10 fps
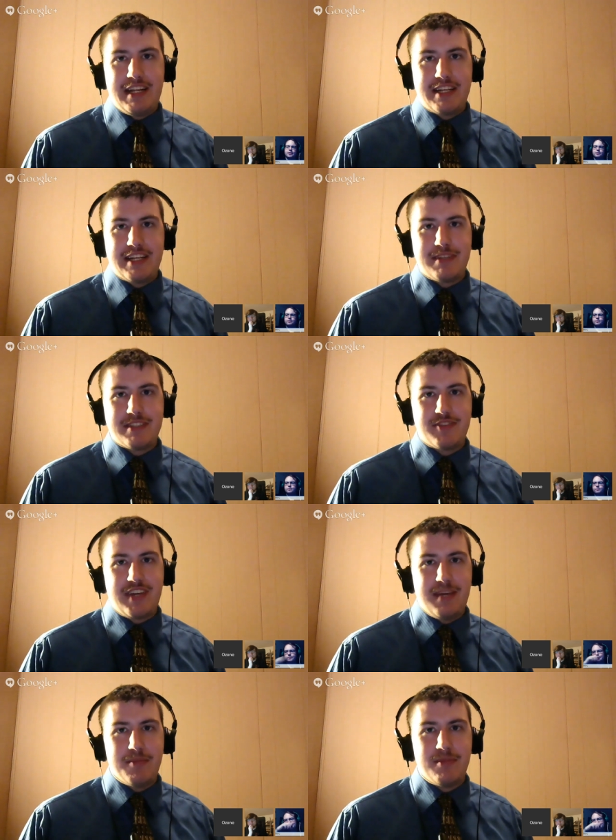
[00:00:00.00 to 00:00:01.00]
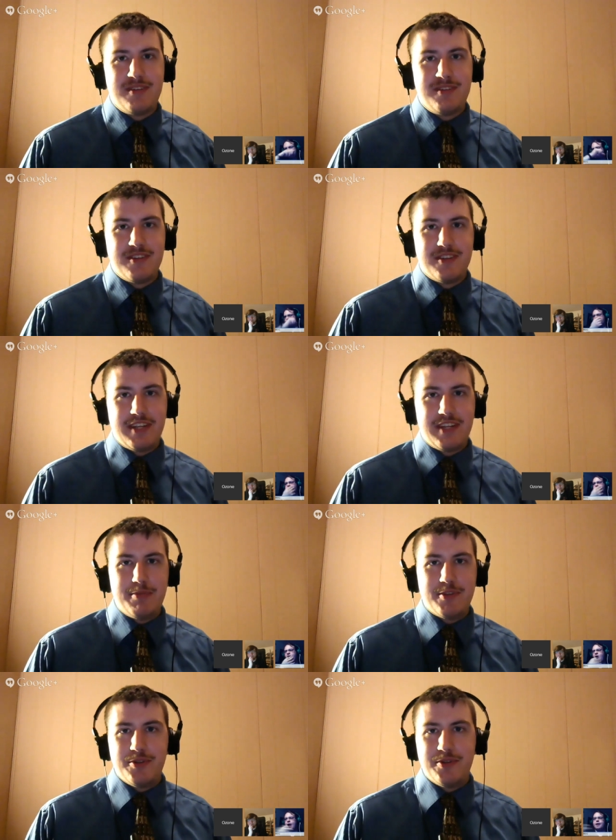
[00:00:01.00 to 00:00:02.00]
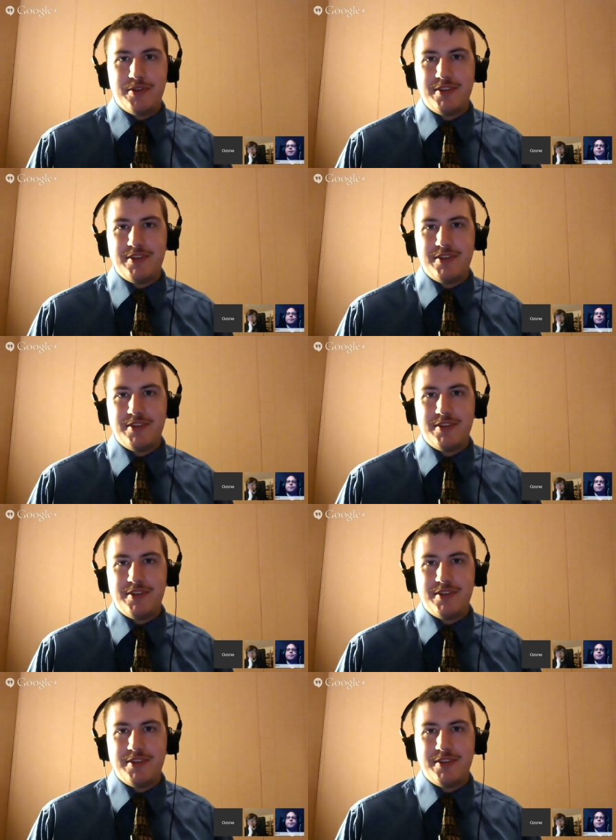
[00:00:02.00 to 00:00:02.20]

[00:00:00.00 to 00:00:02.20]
an expensive game. Look at Amplitude.